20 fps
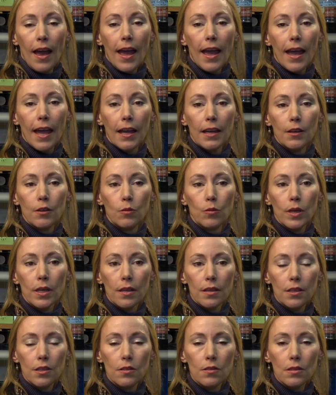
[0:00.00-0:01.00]
And we
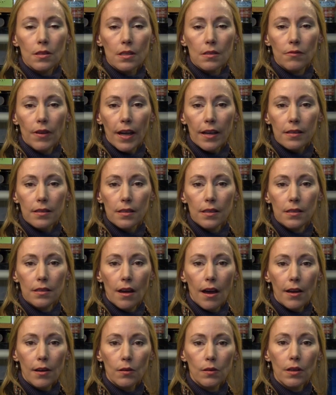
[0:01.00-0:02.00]
can use this vaccine
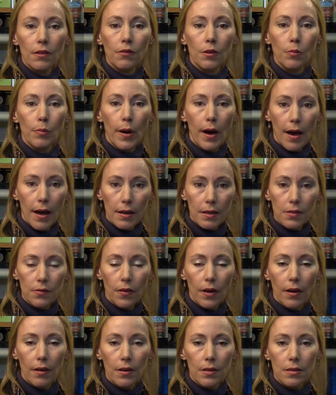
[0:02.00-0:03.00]
not only for pox
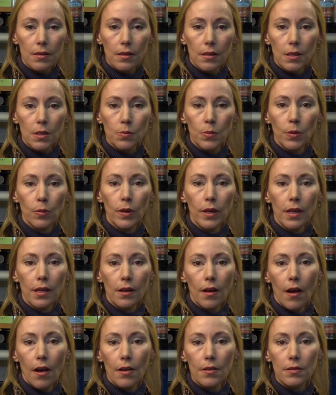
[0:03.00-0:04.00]
viruses, but we
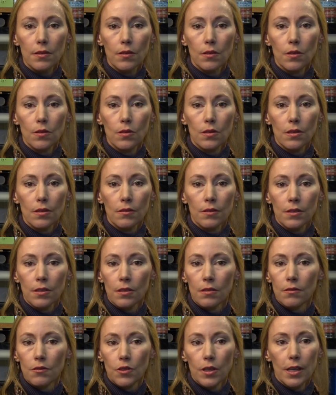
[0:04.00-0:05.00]
can also use it
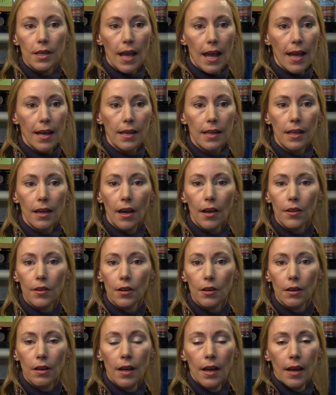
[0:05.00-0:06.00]
to treat any
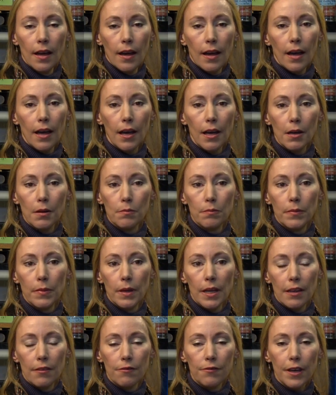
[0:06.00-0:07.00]
other
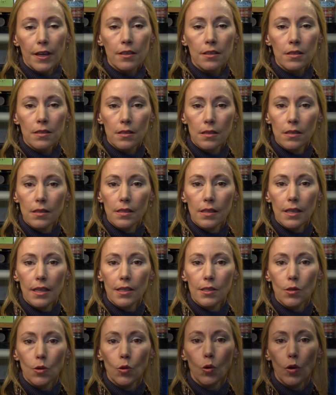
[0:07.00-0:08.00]
um, infectious
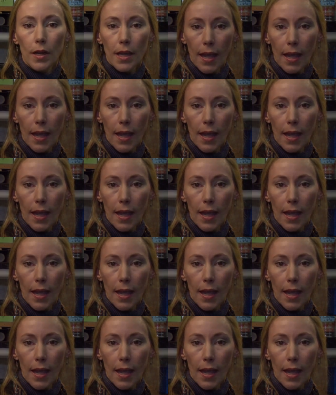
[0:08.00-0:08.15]
disease or